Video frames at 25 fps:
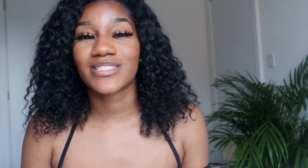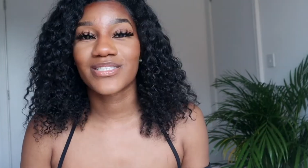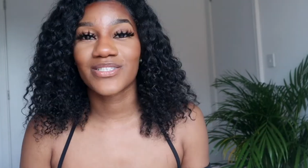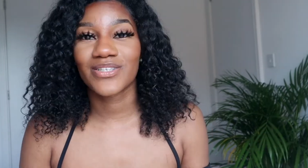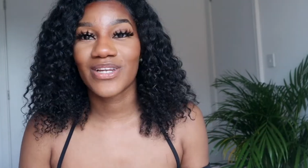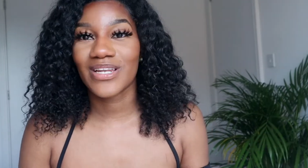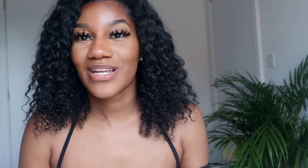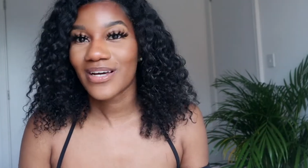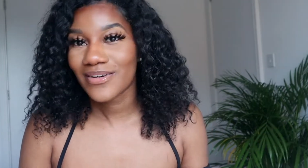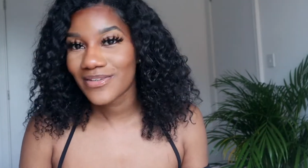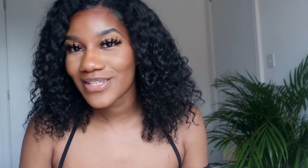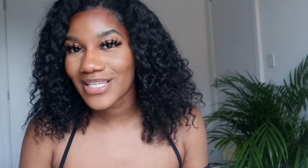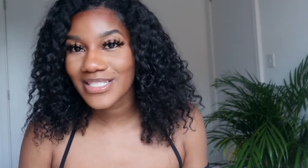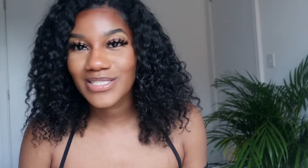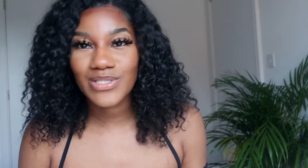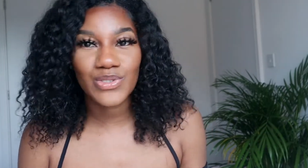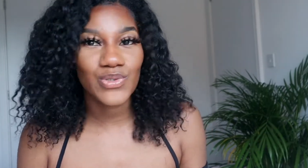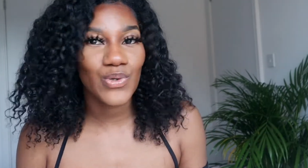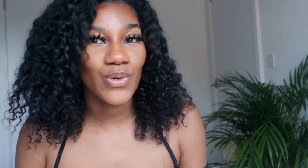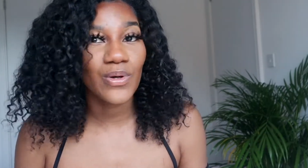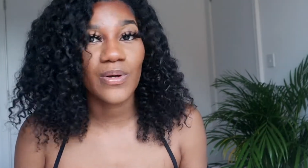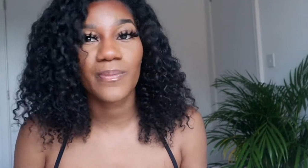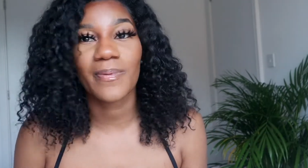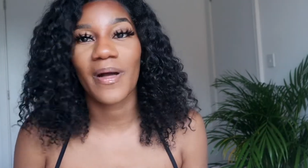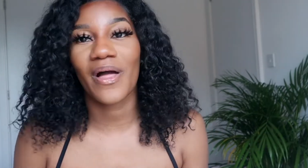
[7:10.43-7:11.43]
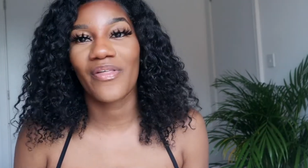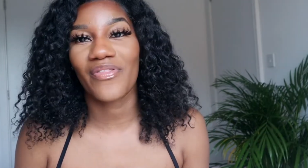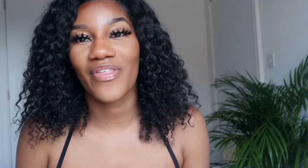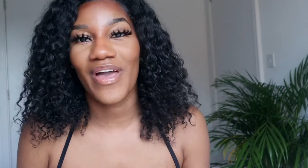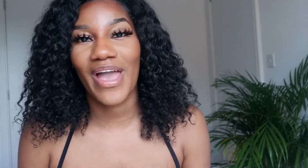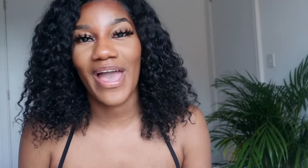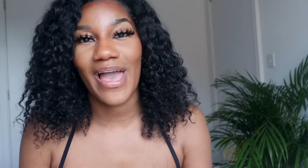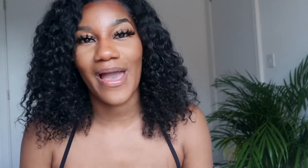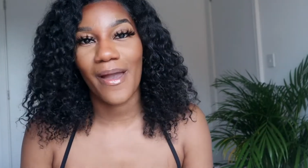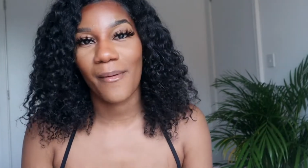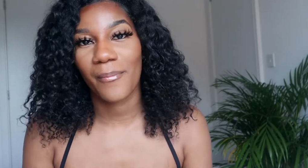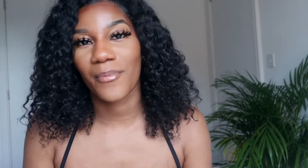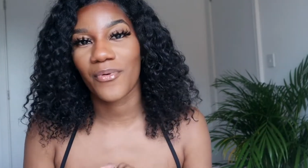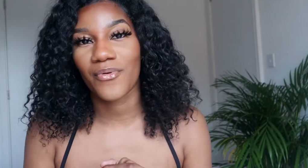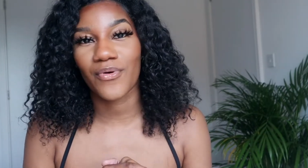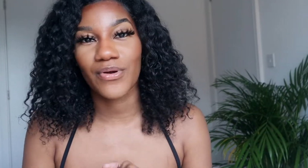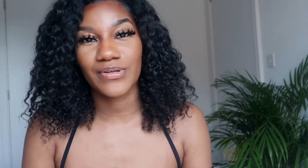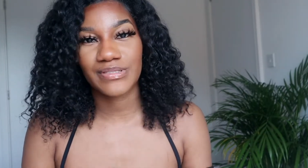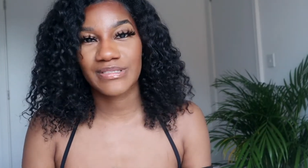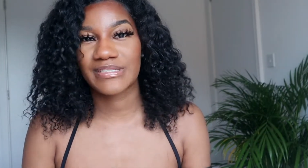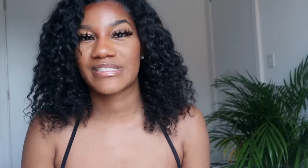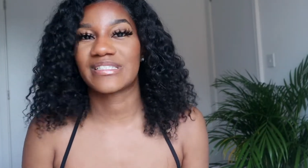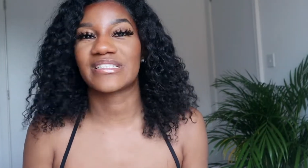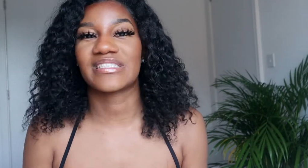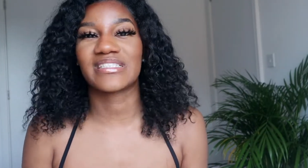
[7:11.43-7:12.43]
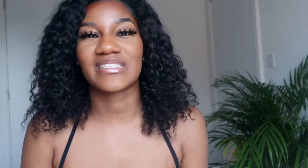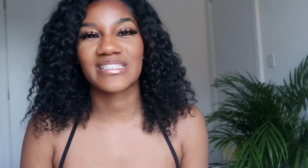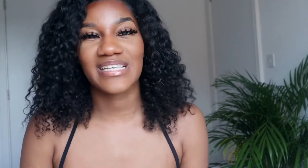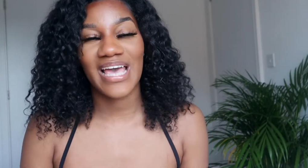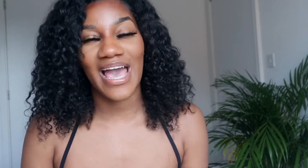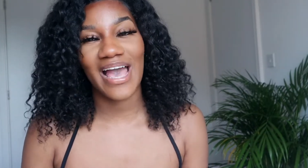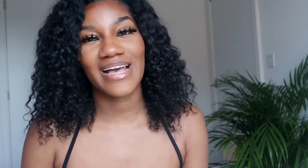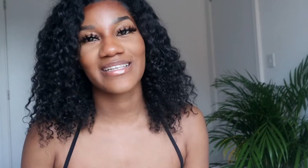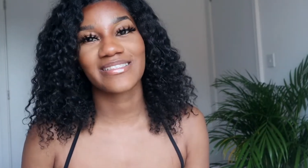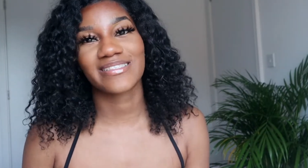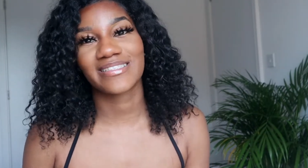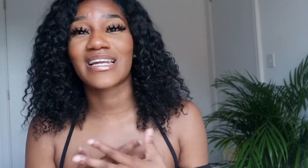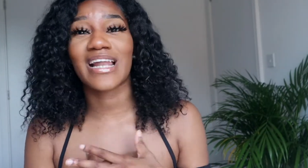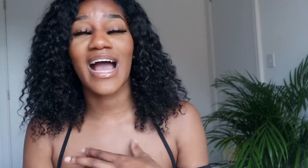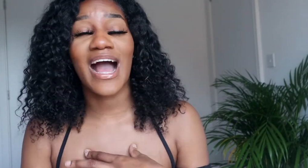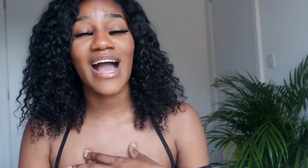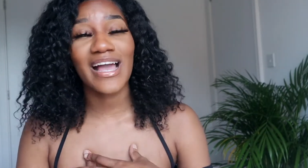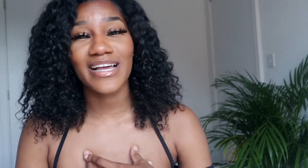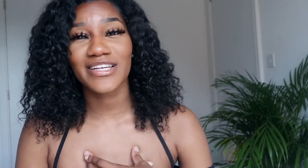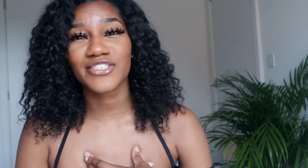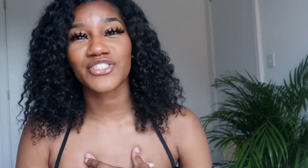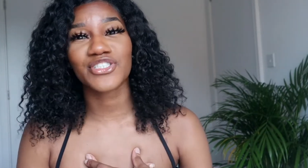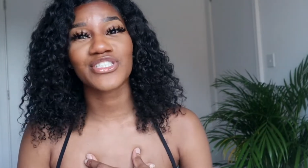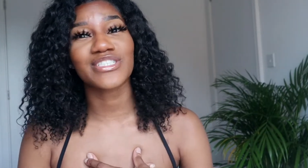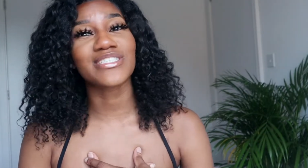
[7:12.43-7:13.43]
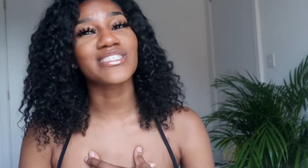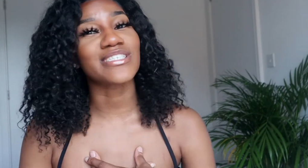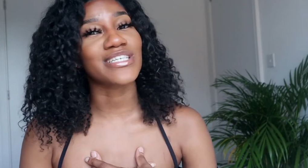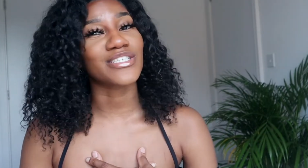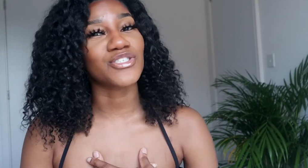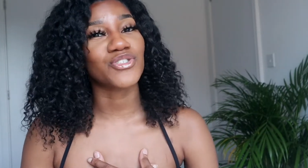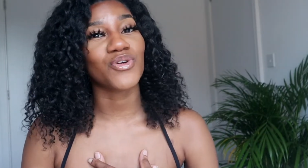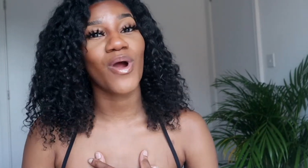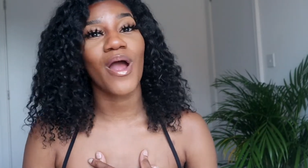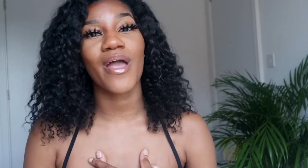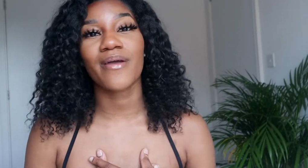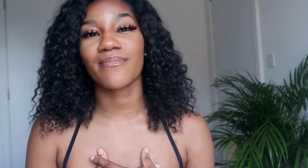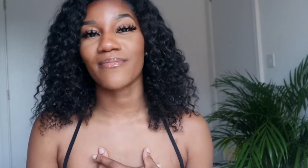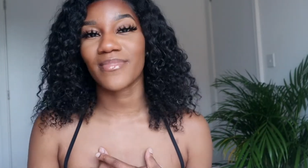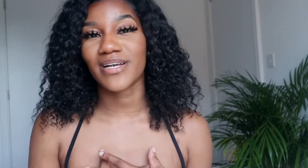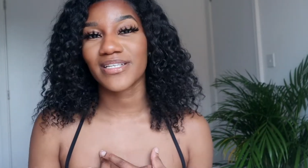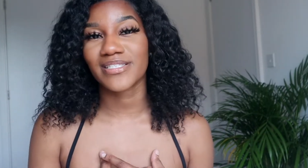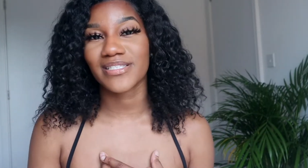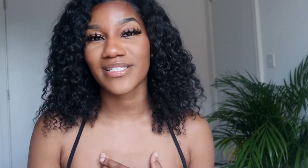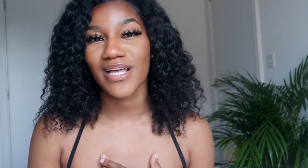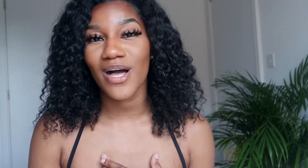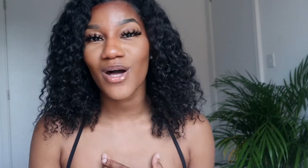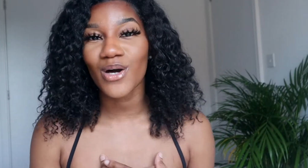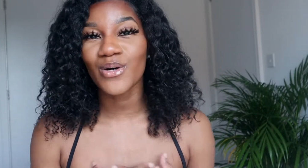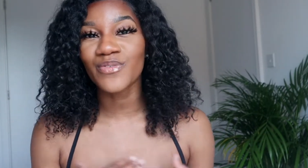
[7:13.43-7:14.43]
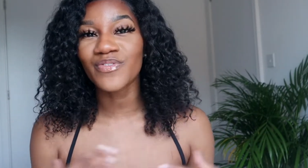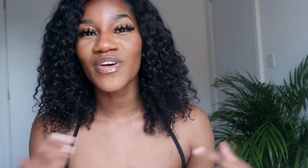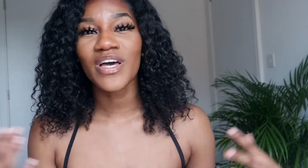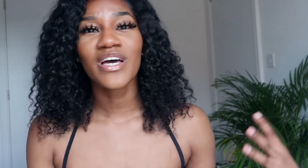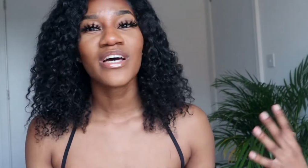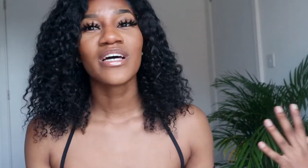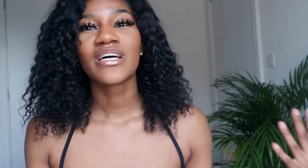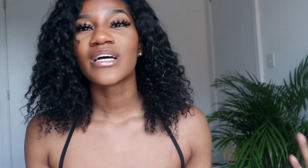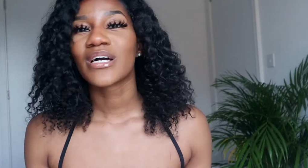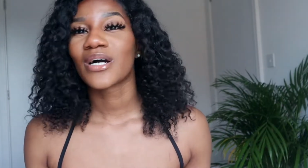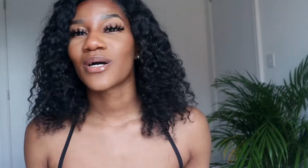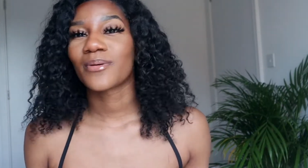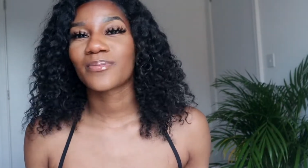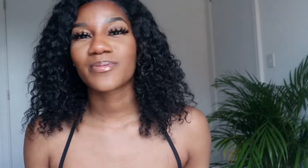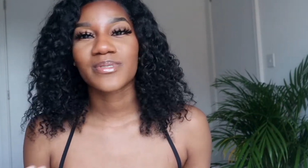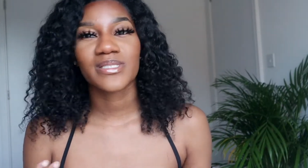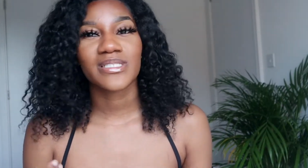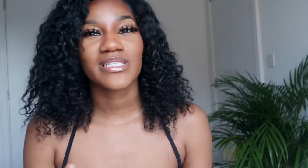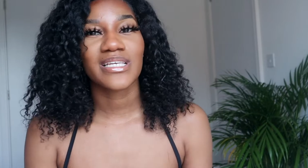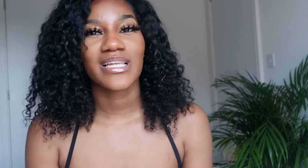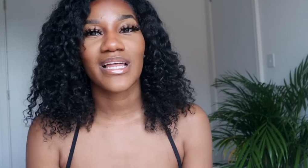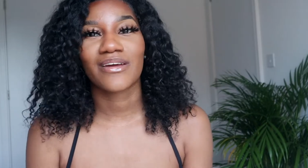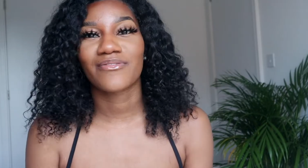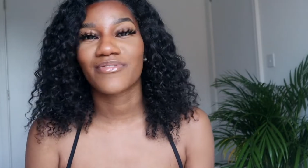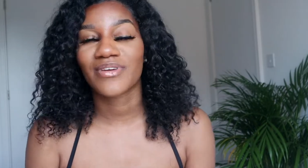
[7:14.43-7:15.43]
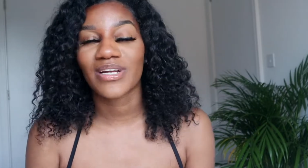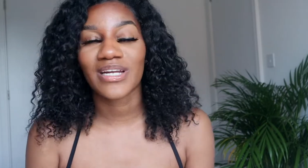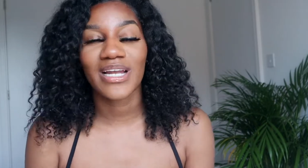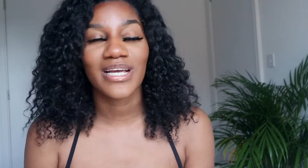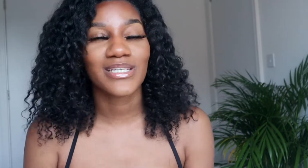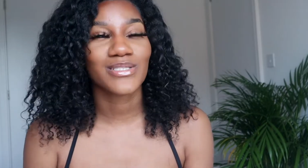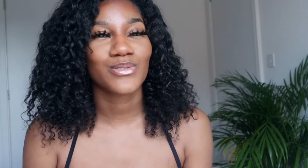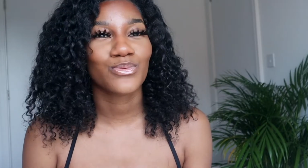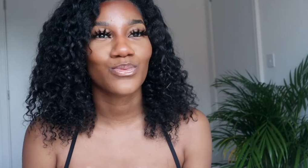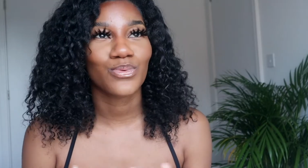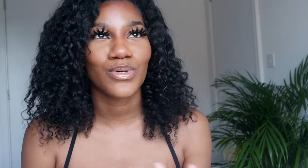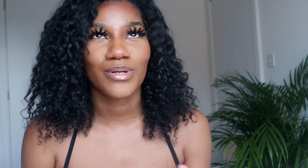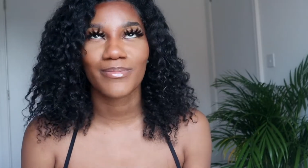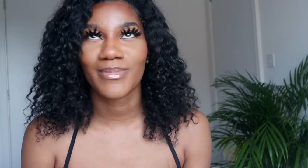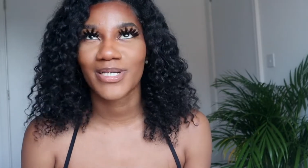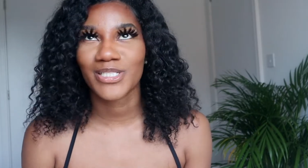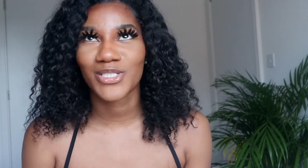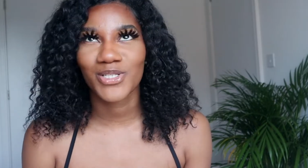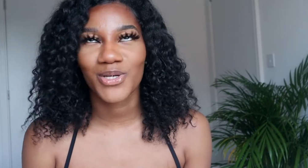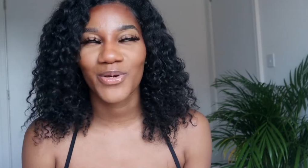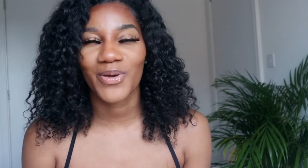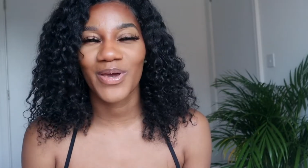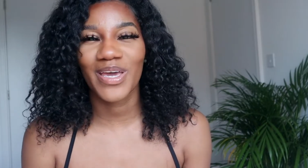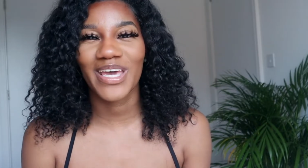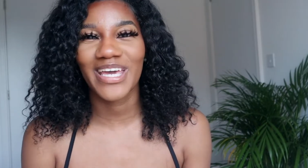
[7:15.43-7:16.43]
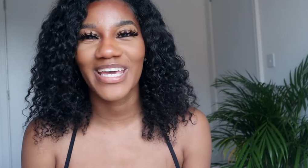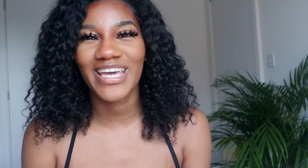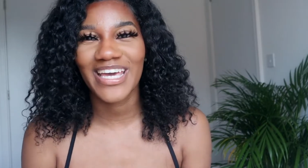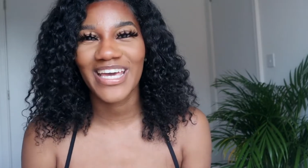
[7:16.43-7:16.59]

So now let's talk about the hair porosity test. And I actually did try it myself up until I realized, what am I doing?